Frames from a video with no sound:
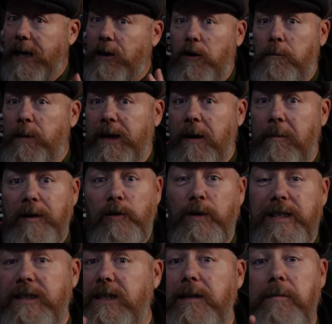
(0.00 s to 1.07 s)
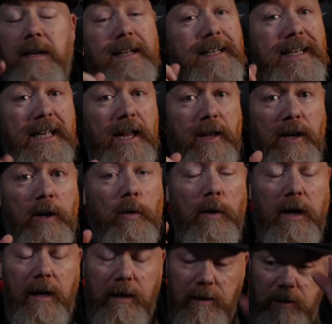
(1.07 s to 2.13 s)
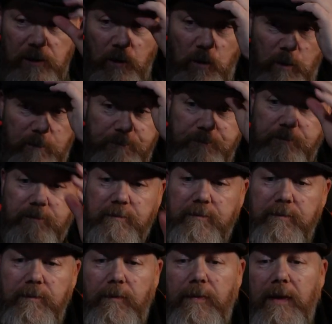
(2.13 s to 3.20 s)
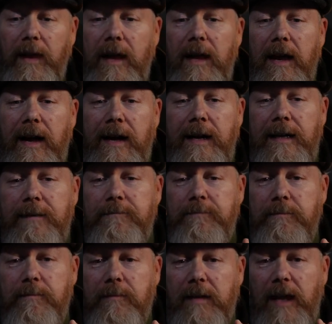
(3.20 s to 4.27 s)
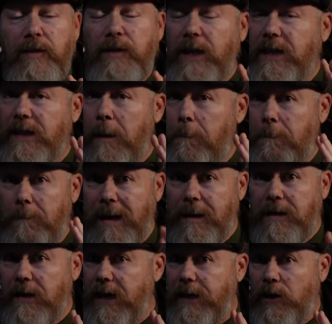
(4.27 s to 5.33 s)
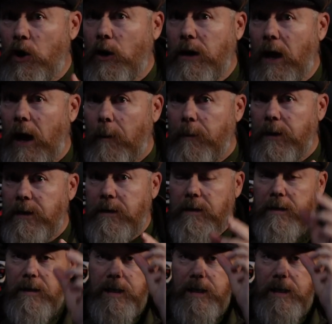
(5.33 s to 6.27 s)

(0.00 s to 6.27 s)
It could be coming to a cinema in the EU. So um, I think that might. It could happen.